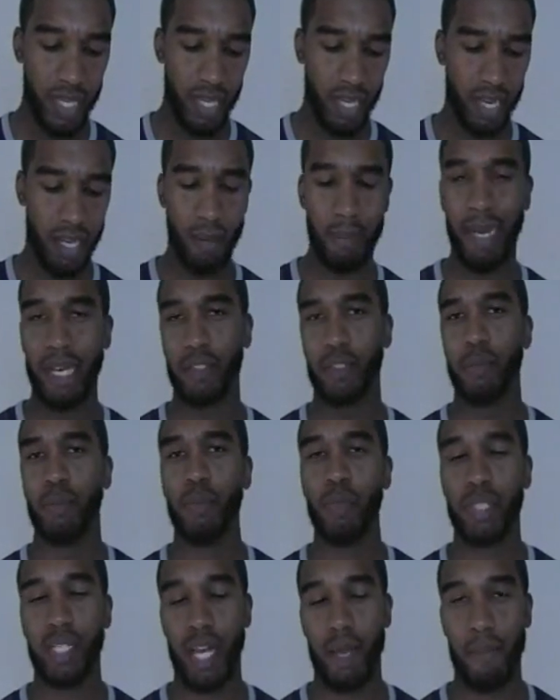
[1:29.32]
uh, about the
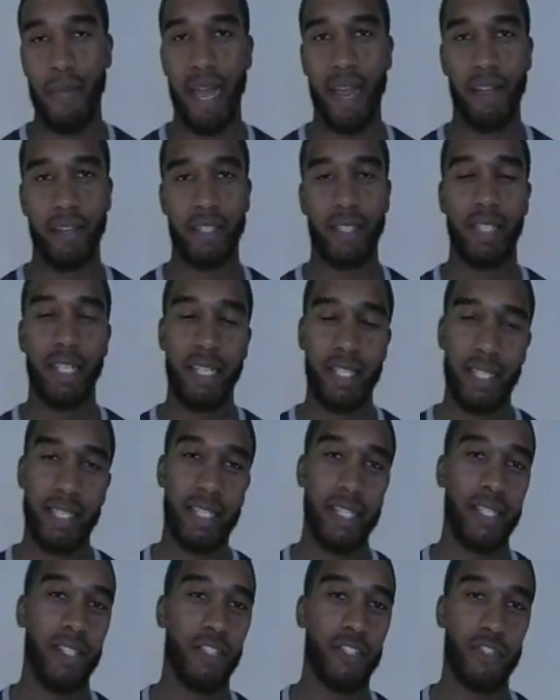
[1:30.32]
Muta marriage.
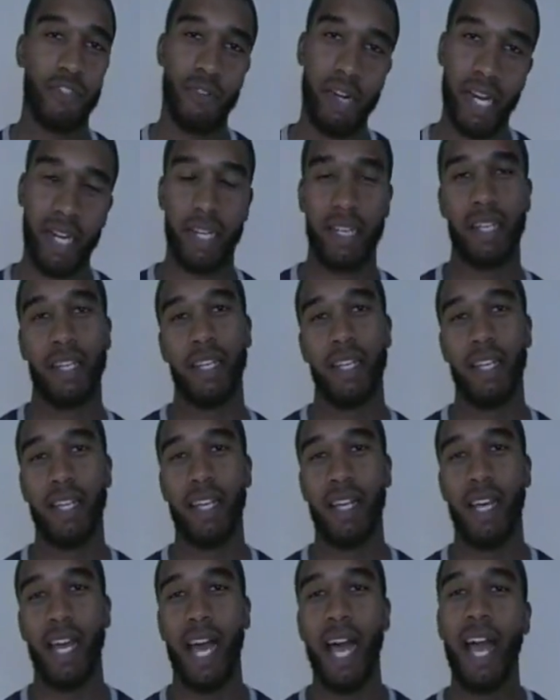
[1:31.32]
Listen, trick.
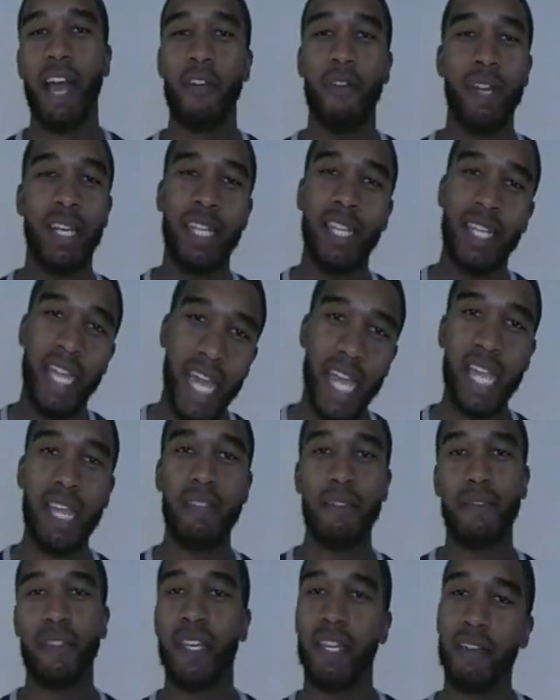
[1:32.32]
I already
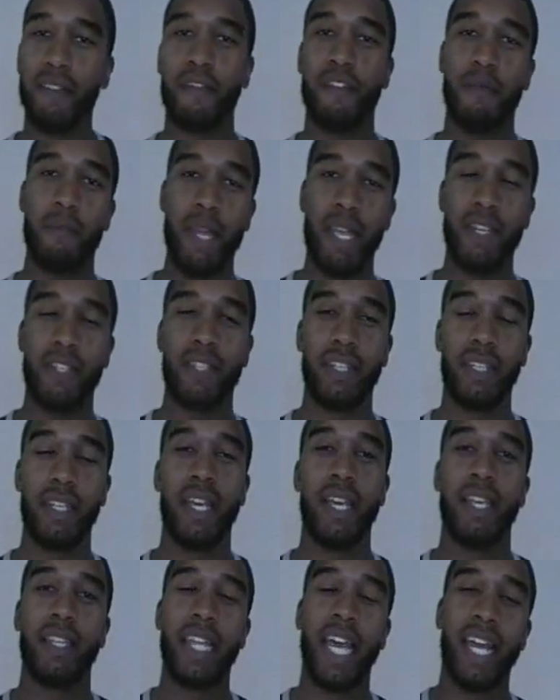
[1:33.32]
gave the information
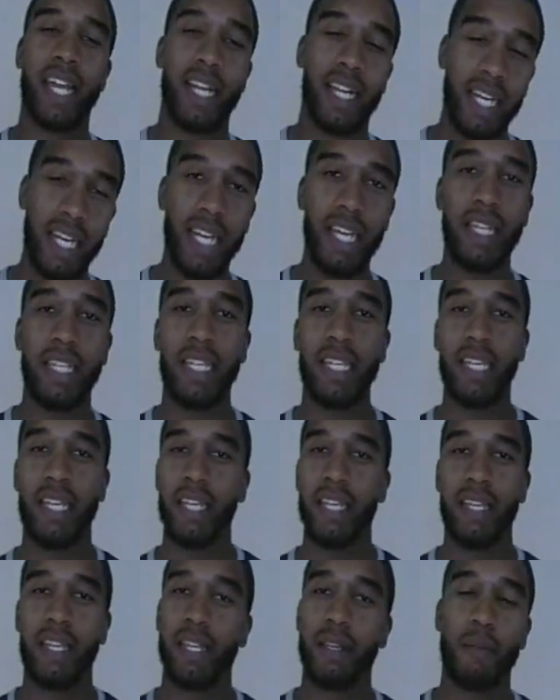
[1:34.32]
that
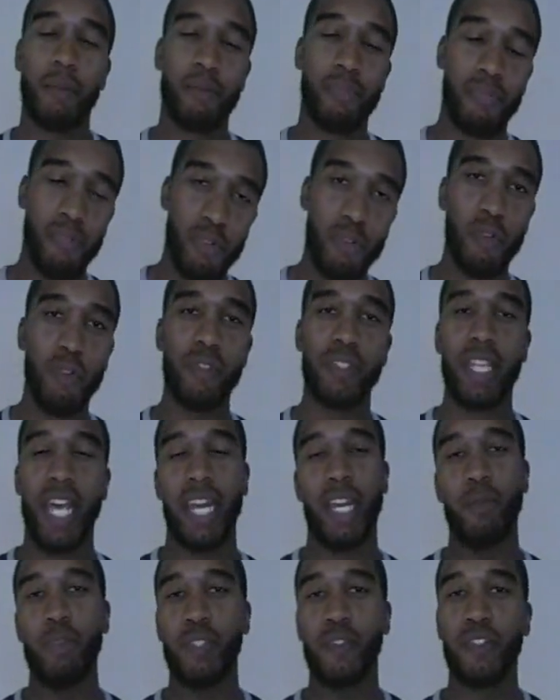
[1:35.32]
clearly proves
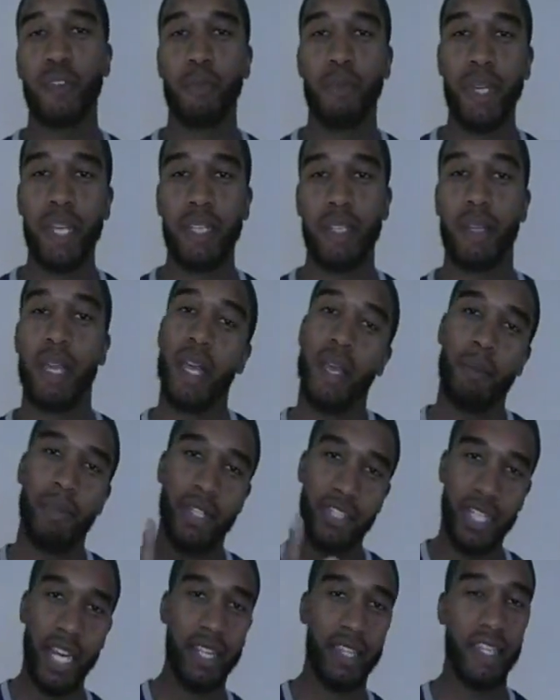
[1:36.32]
that it was forbidden.
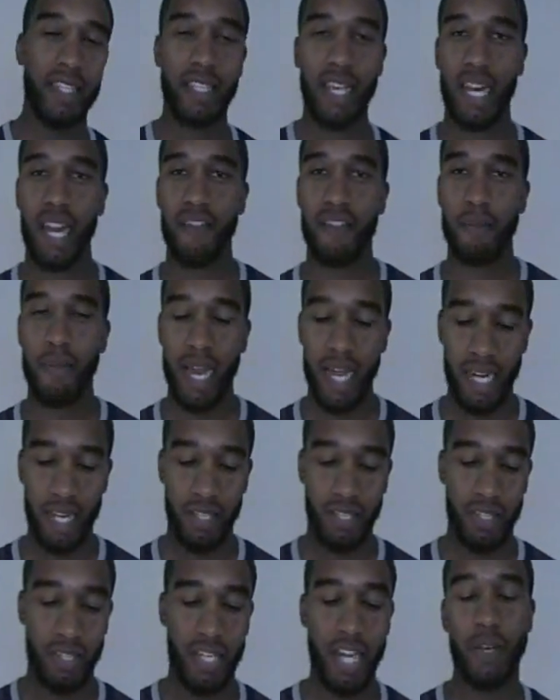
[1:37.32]
But check this out, everybody.
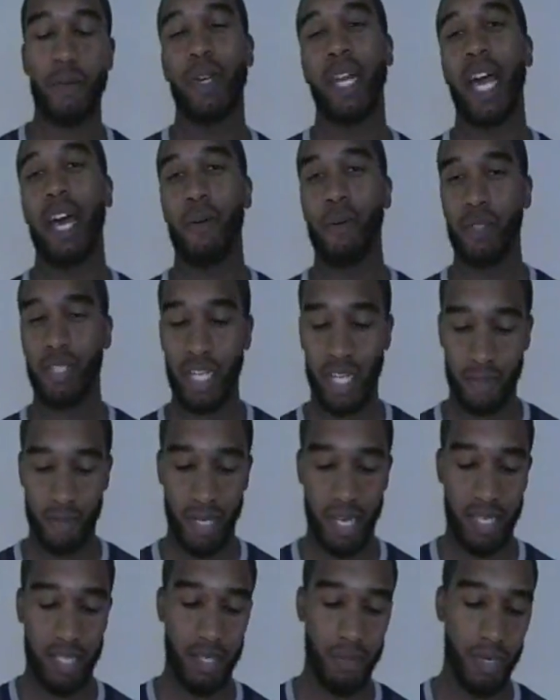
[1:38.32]
Check what out. Check
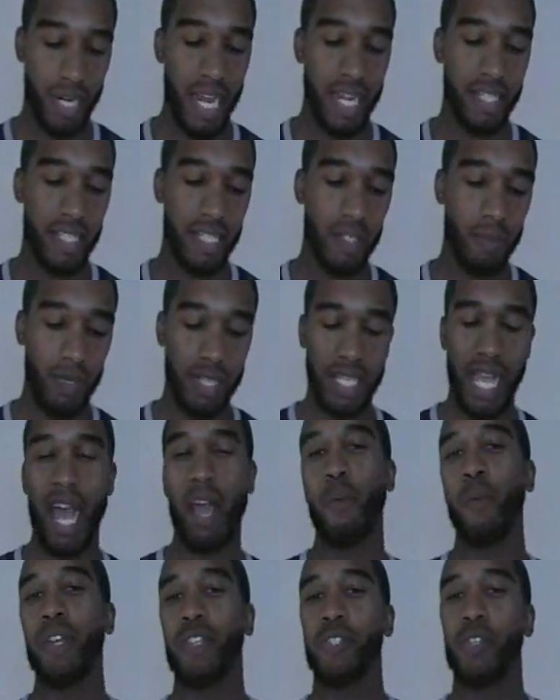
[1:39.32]
what I did. What I did was
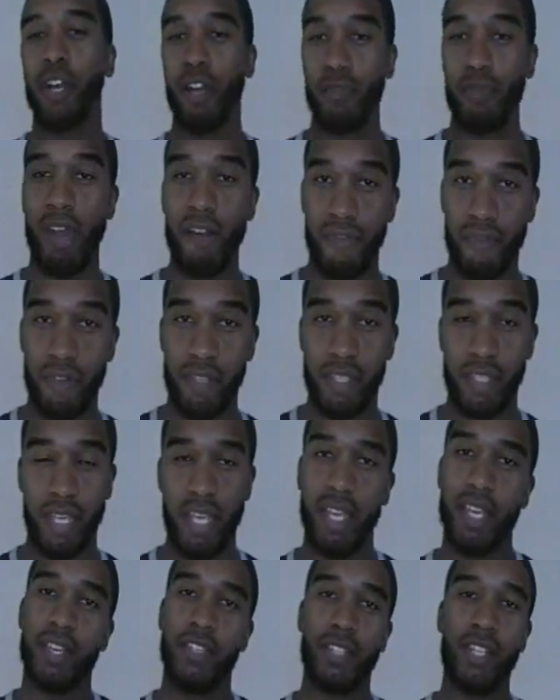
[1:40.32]
I went to her reference.
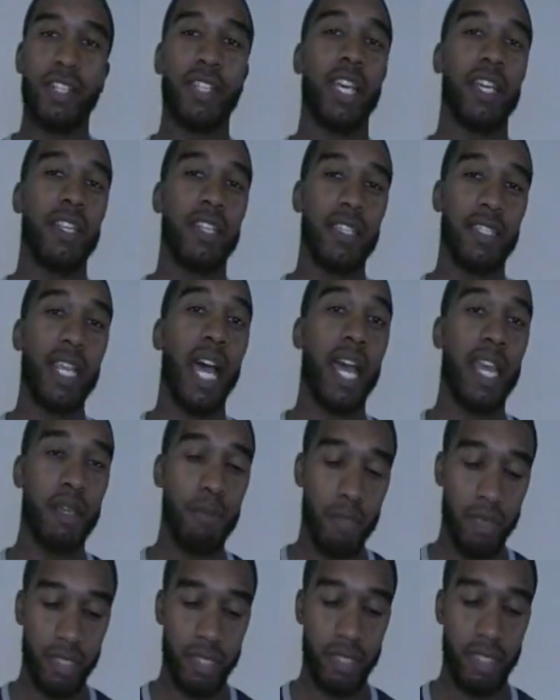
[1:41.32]
She said in
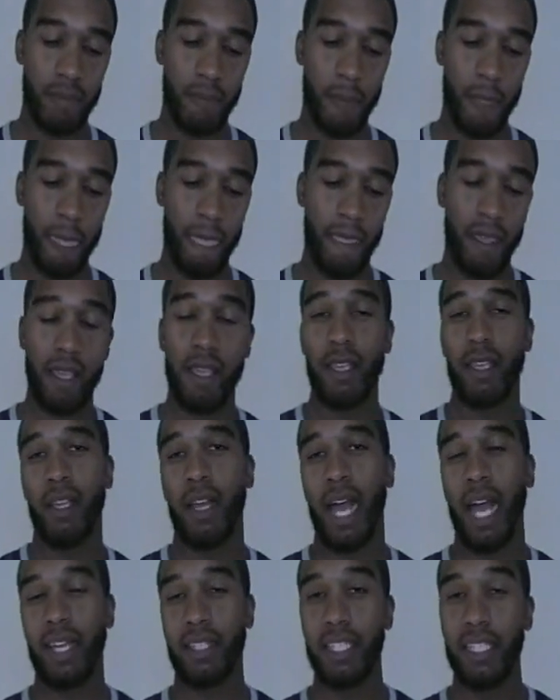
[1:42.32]
Sahih Muslim,
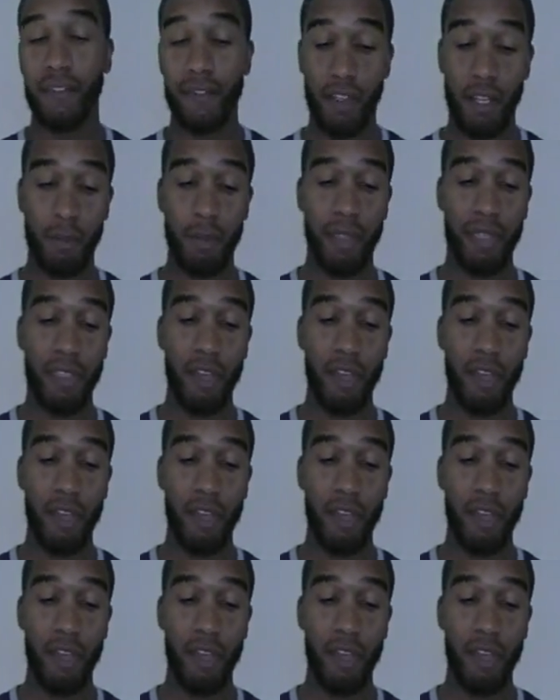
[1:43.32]
Hadith number